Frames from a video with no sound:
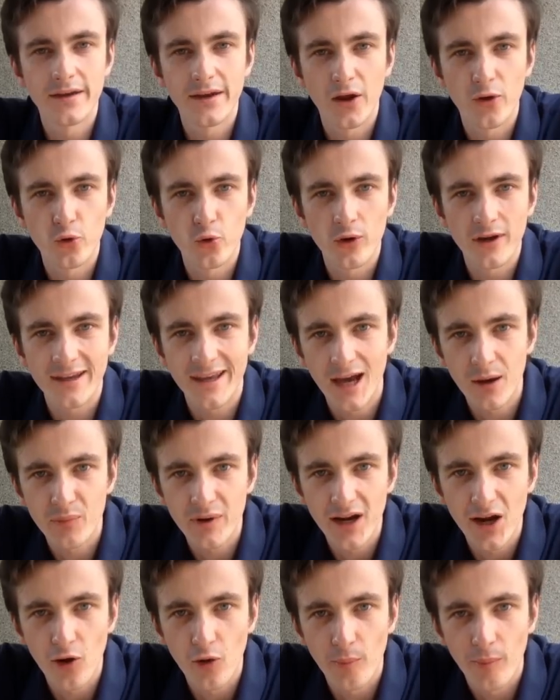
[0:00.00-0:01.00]
Now,
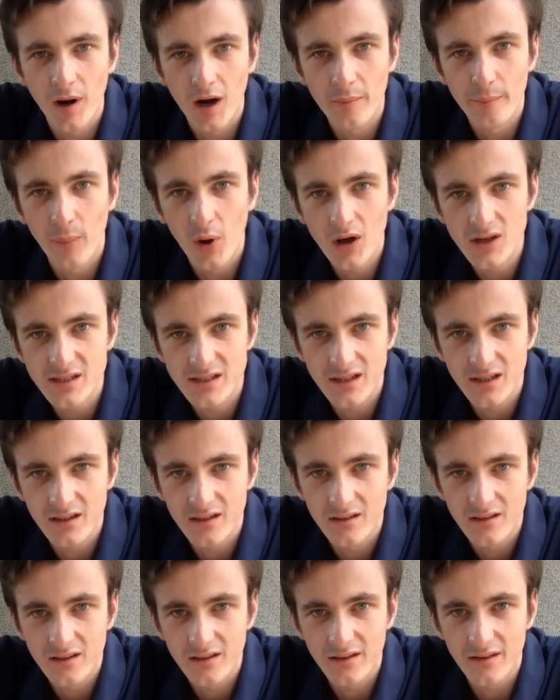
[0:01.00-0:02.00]
Gabriel
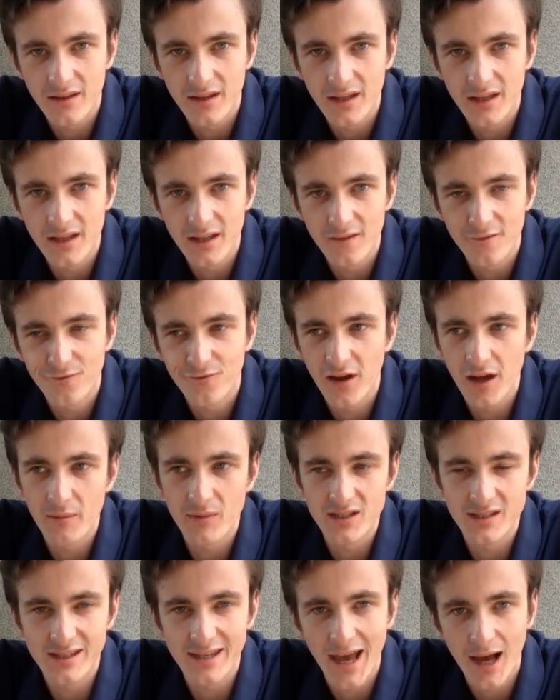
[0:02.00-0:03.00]
Barbosa, the
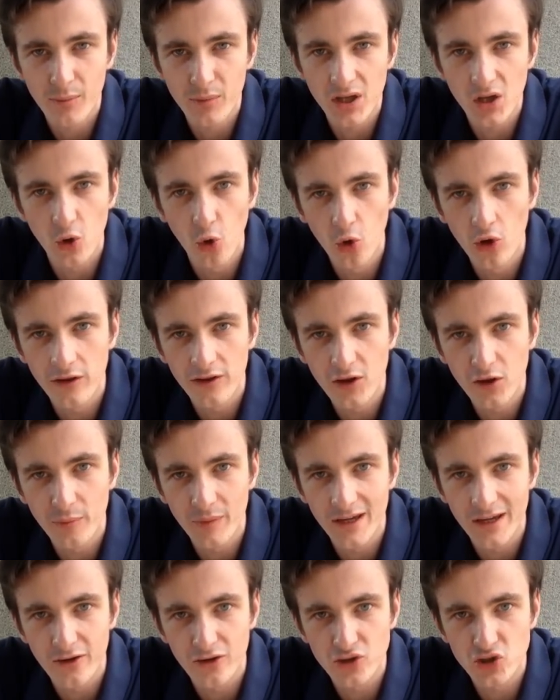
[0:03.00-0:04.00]
famous Gabigol that
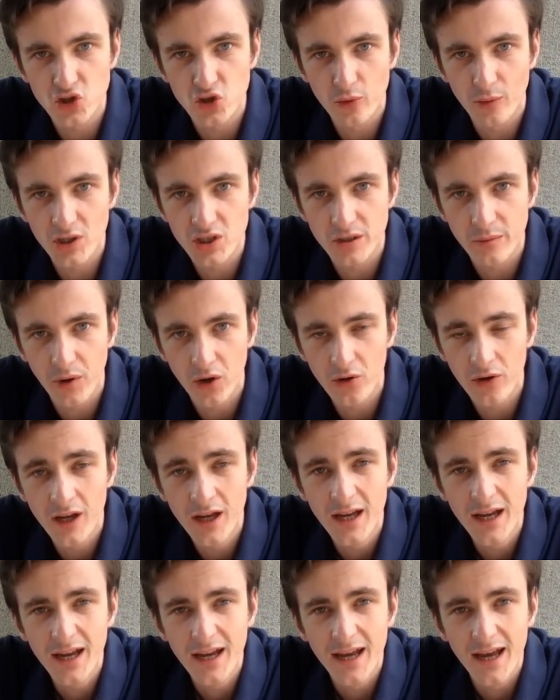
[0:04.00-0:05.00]
you've been hearing so much about,
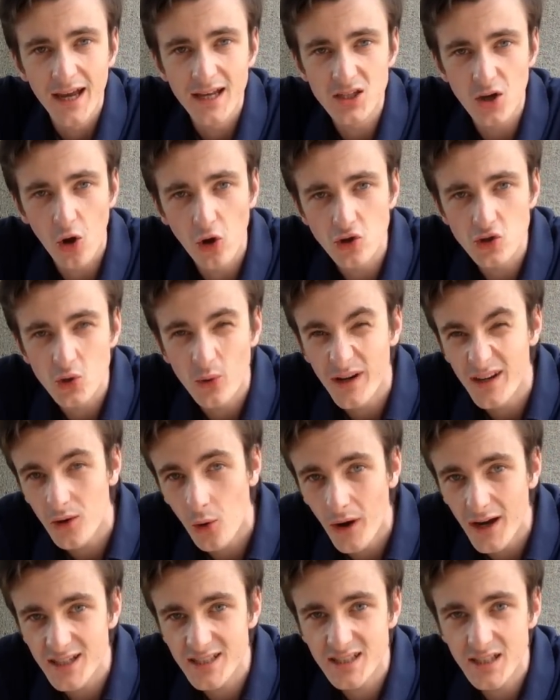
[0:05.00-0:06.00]
is also in
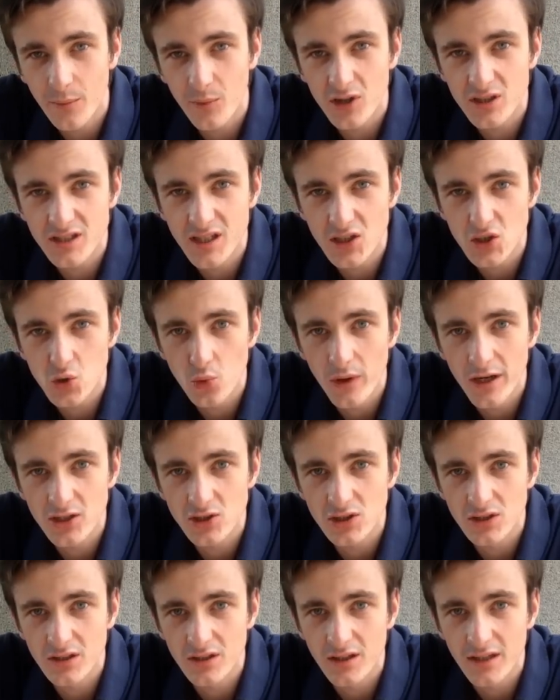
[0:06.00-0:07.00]
quite a similar
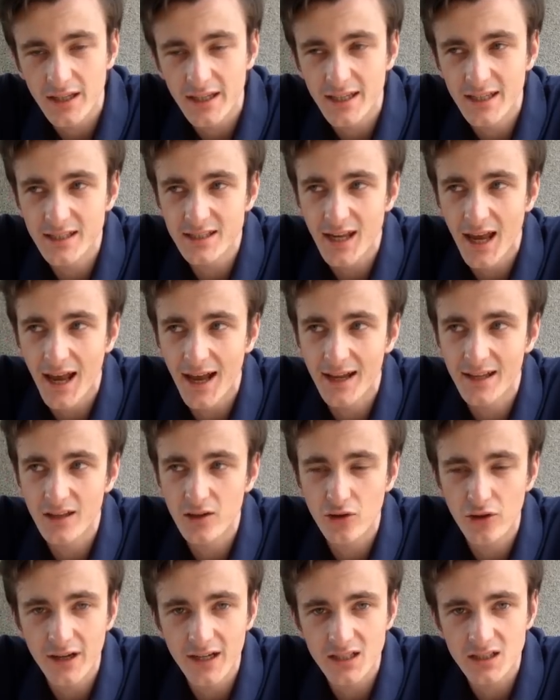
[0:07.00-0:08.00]
situation. He's had
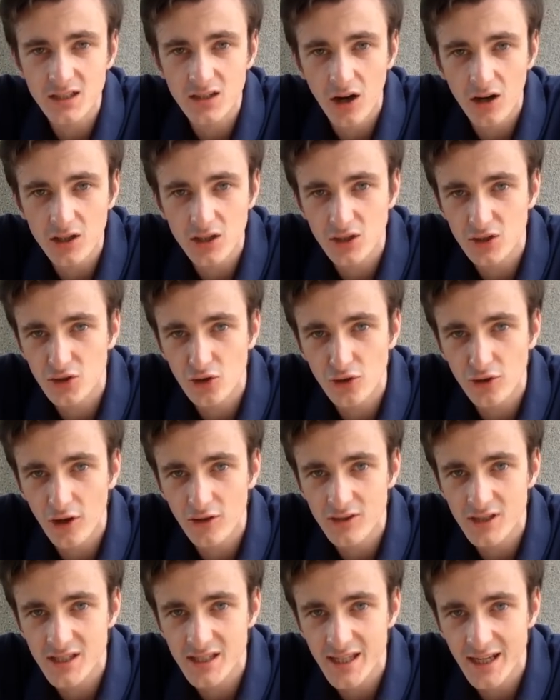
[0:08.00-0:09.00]
a great start to
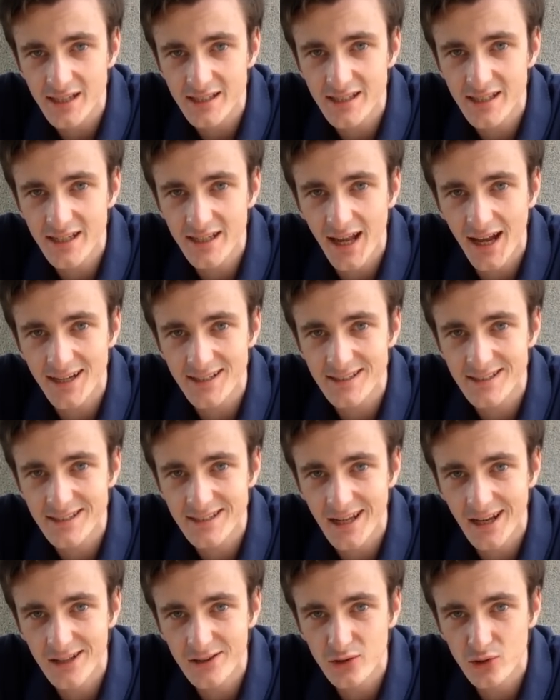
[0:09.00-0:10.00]
2016 at
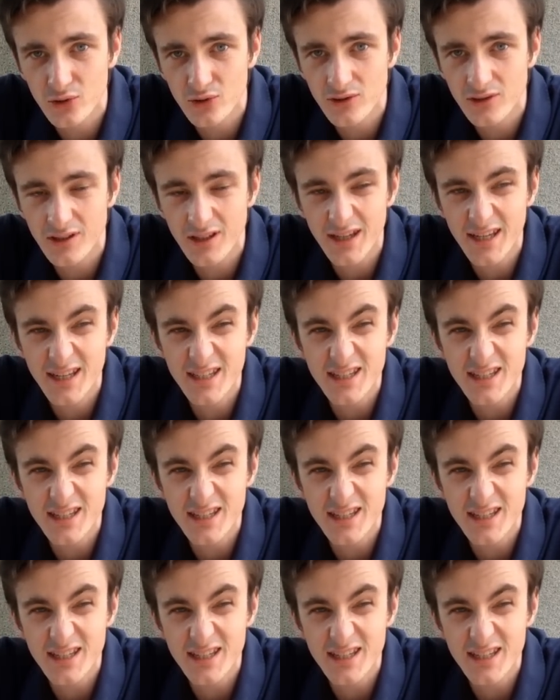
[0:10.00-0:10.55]
Santos.